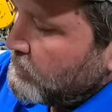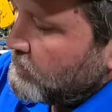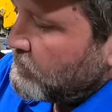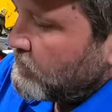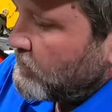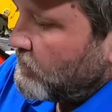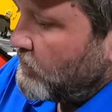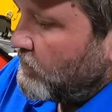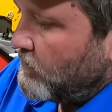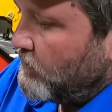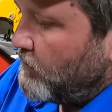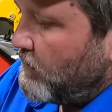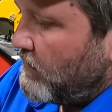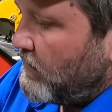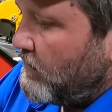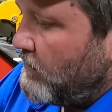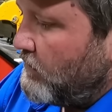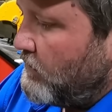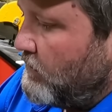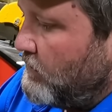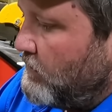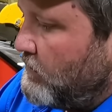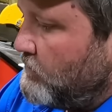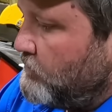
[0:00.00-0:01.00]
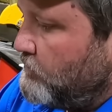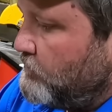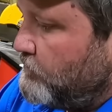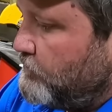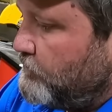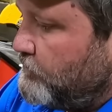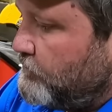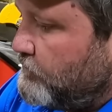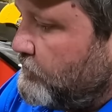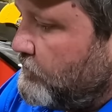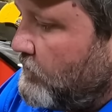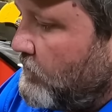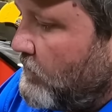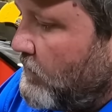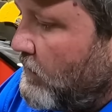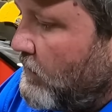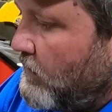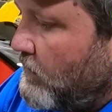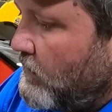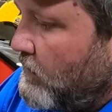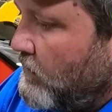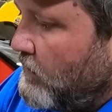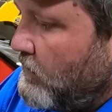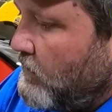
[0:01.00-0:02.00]
starting to pile up.
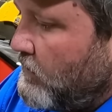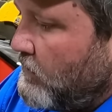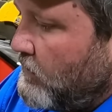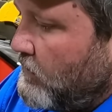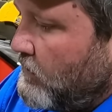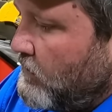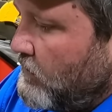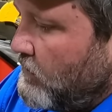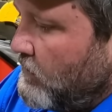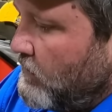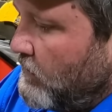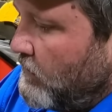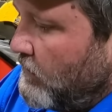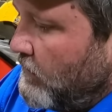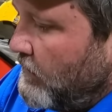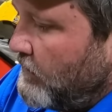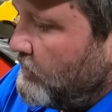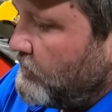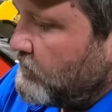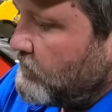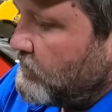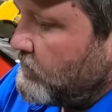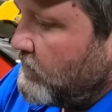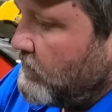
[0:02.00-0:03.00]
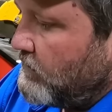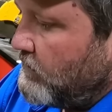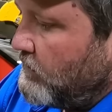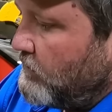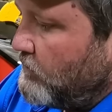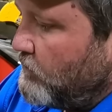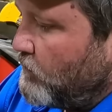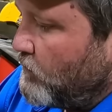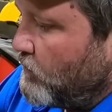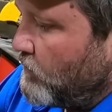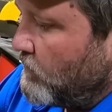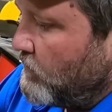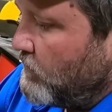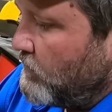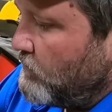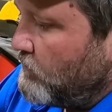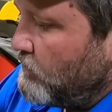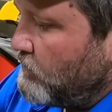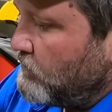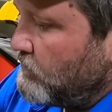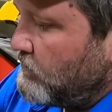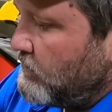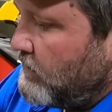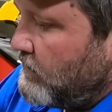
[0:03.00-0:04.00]
I haven't seen any more
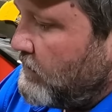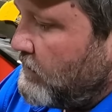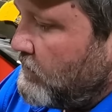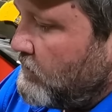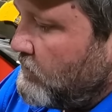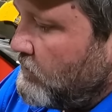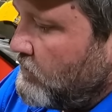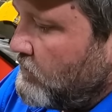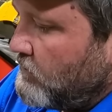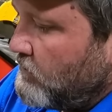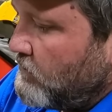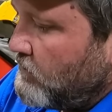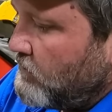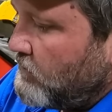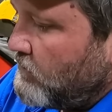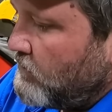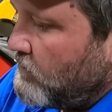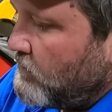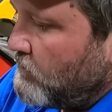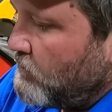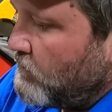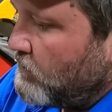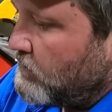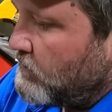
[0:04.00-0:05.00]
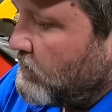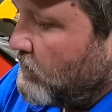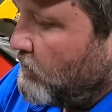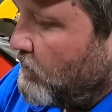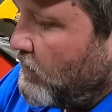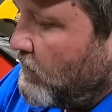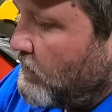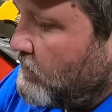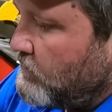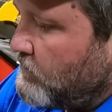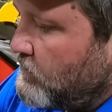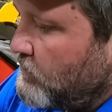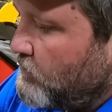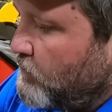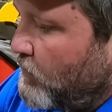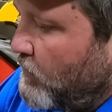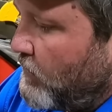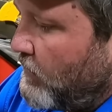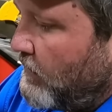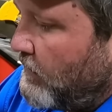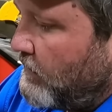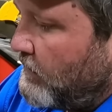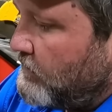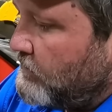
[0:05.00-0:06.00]
gold yet, which I'm not
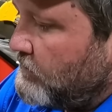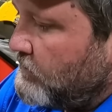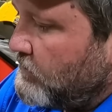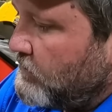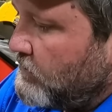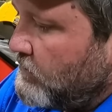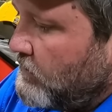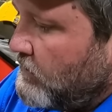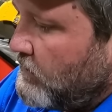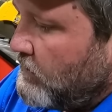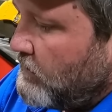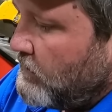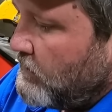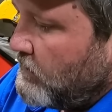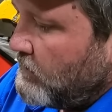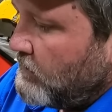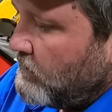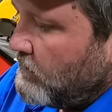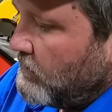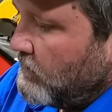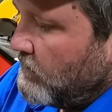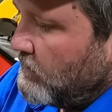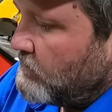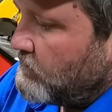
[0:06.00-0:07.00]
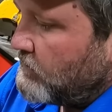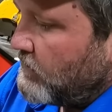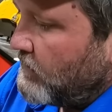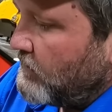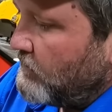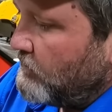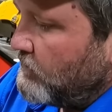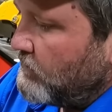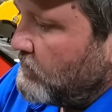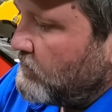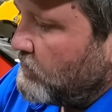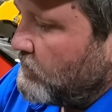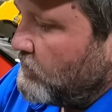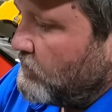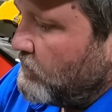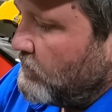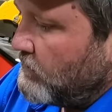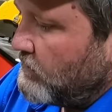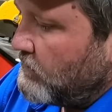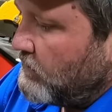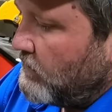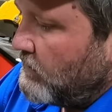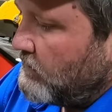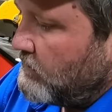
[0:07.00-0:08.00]
surprised. It's heavy, so
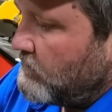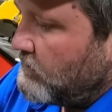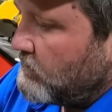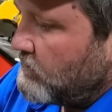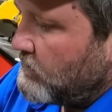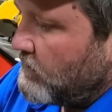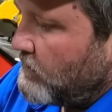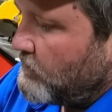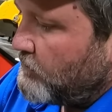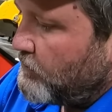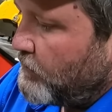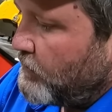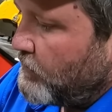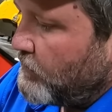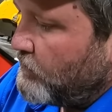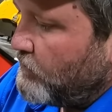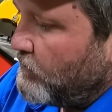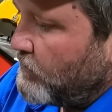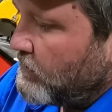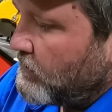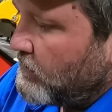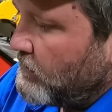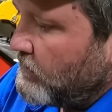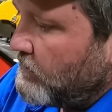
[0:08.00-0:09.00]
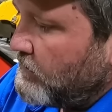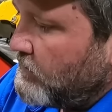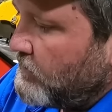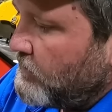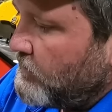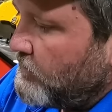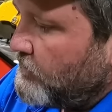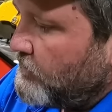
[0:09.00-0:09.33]
it leaches out pretty quickly.